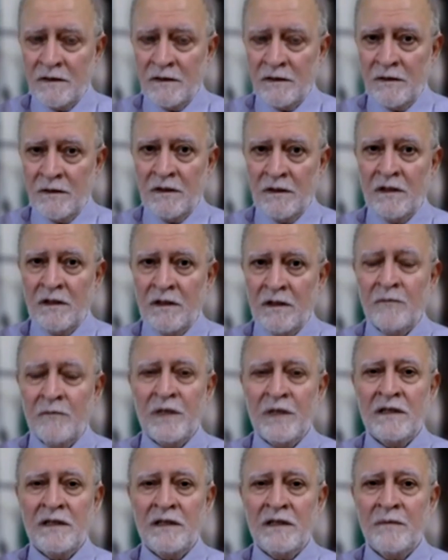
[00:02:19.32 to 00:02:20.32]
the the, the
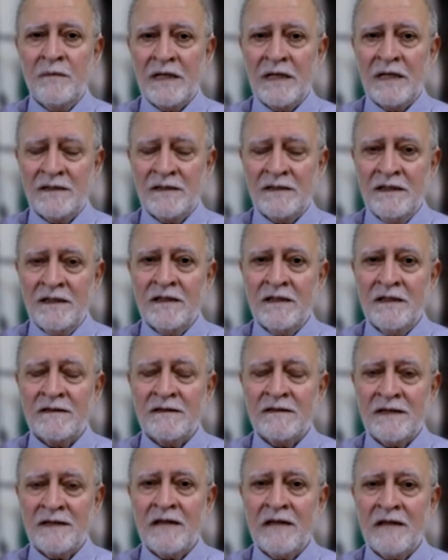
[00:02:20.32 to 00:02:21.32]
the Palestinian
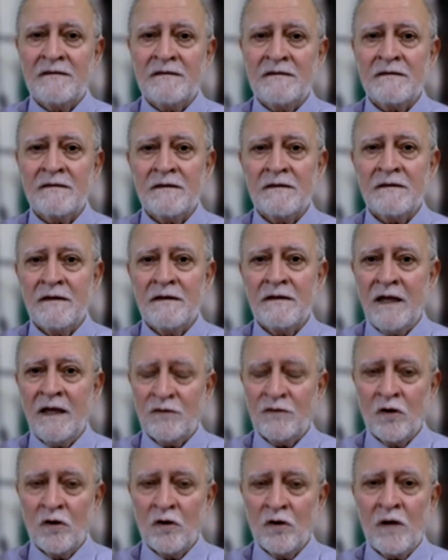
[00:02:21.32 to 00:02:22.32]
state they
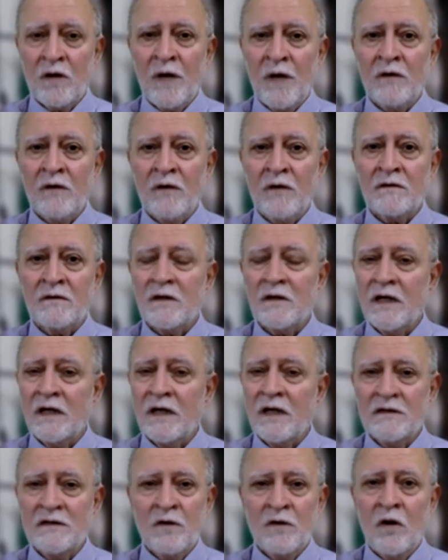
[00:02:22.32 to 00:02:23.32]
talk about
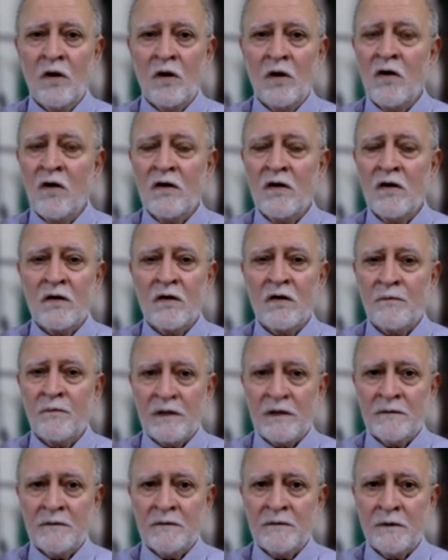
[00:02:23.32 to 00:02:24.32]
is no longer
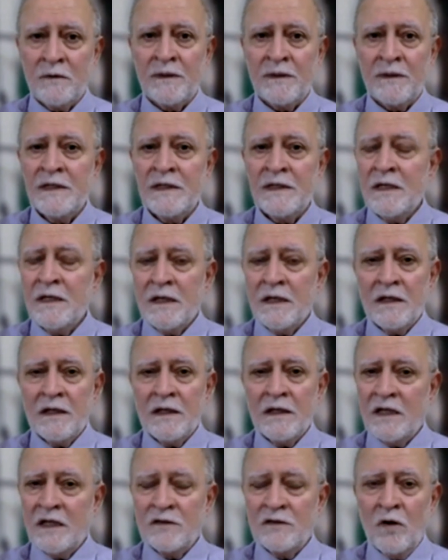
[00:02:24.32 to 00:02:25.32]
possible.
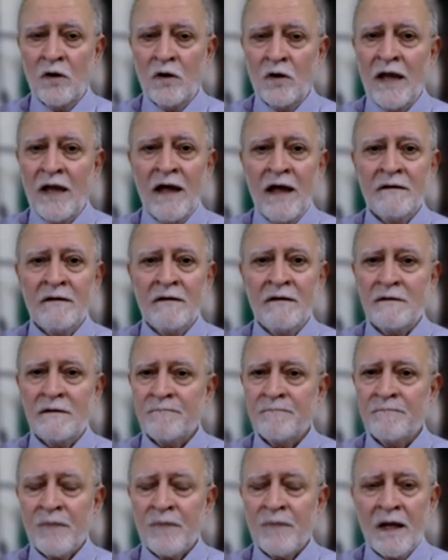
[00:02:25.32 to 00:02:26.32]
There is no land
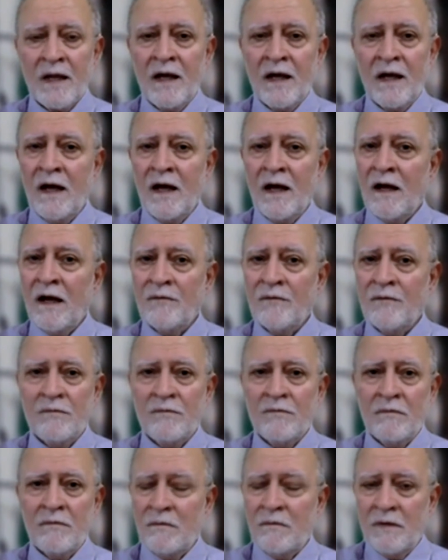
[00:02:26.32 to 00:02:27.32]

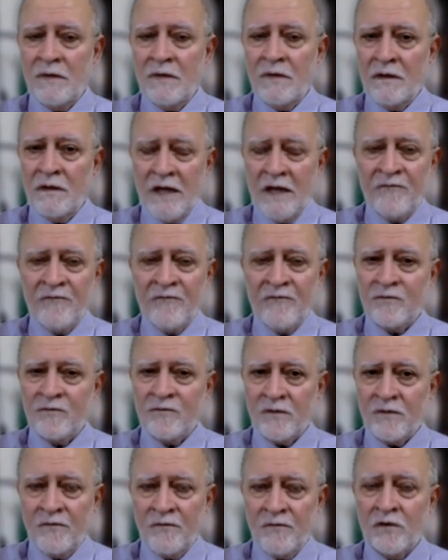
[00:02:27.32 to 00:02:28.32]
um, left
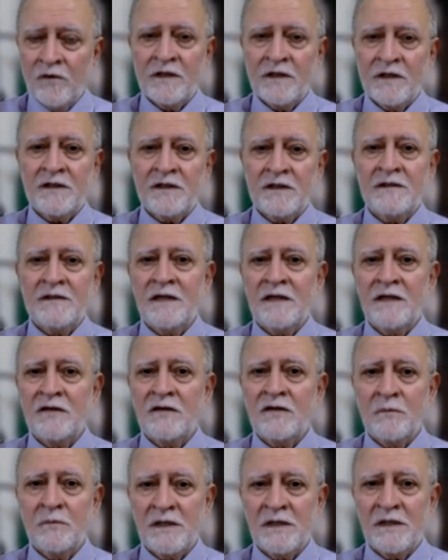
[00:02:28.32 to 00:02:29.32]
for such a state
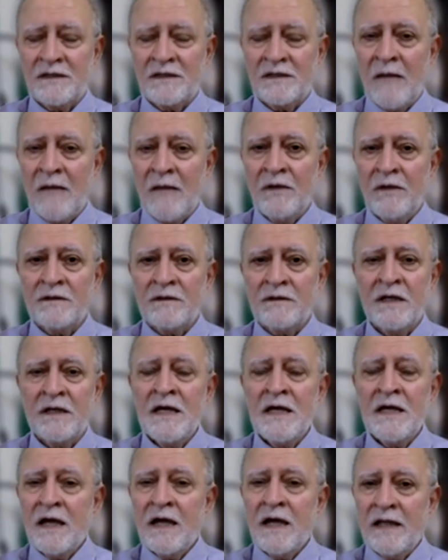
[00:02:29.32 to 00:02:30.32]
to be established.
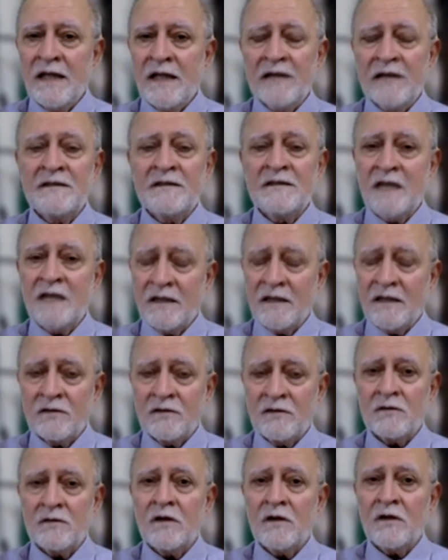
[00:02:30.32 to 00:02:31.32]
That state,
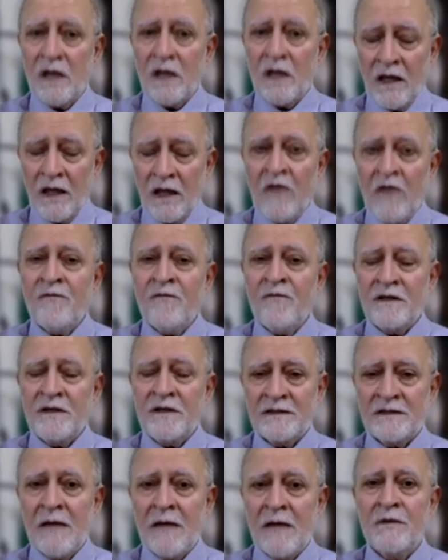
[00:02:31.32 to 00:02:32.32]
if
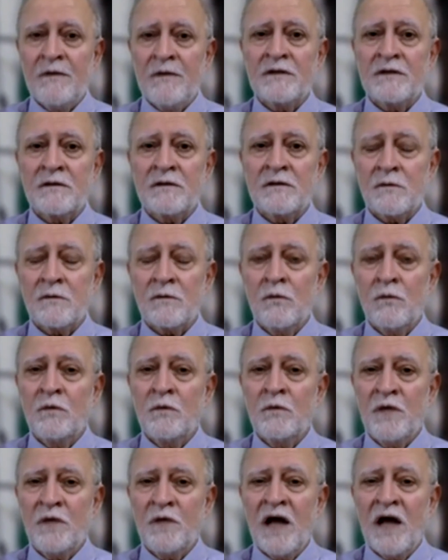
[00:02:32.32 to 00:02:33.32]
established, would
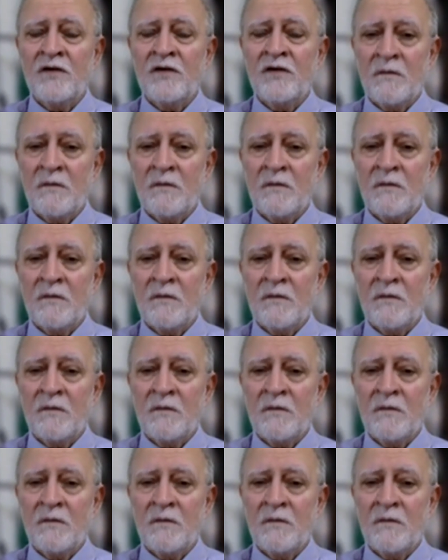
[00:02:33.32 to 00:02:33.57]
be under